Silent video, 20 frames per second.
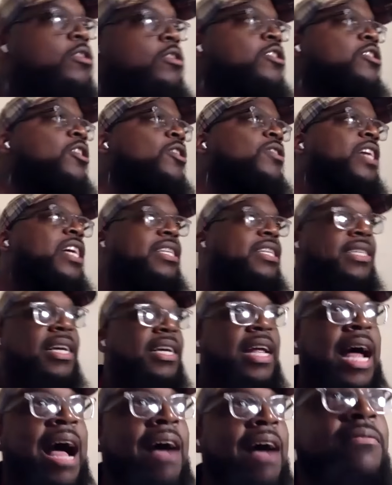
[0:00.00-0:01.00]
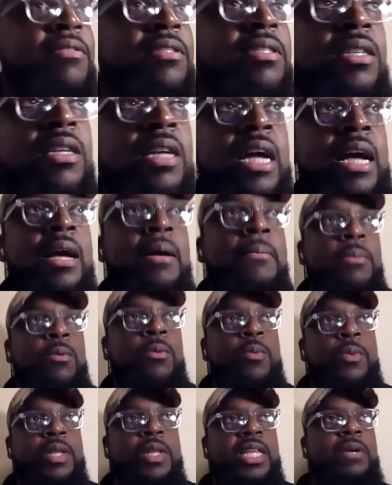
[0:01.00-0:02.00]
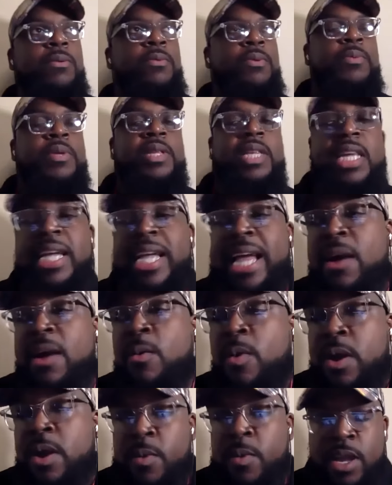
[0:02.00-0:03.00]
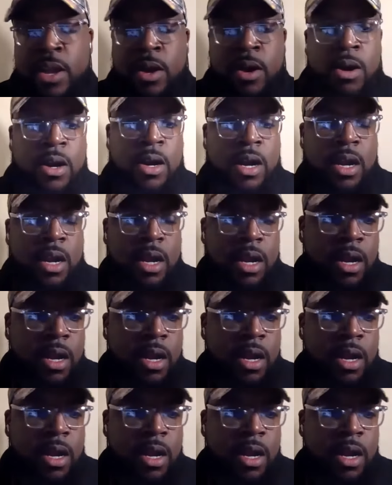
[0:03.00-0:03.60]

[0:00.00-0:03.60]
so there's a obviously um, when we look when we look at where we are,